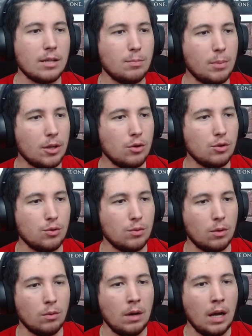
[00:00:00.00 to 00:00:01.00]
per
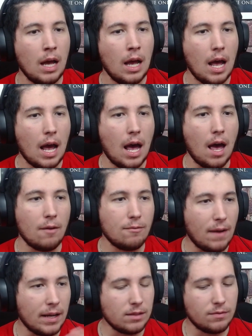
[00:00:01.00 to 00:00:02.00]
usual,
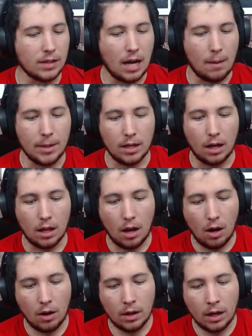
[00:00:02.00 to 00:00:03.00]
thanks for coming
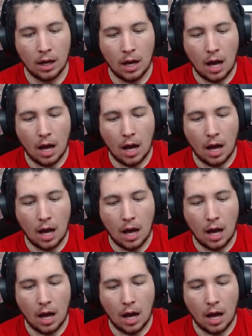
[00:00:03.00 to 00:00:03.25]
along.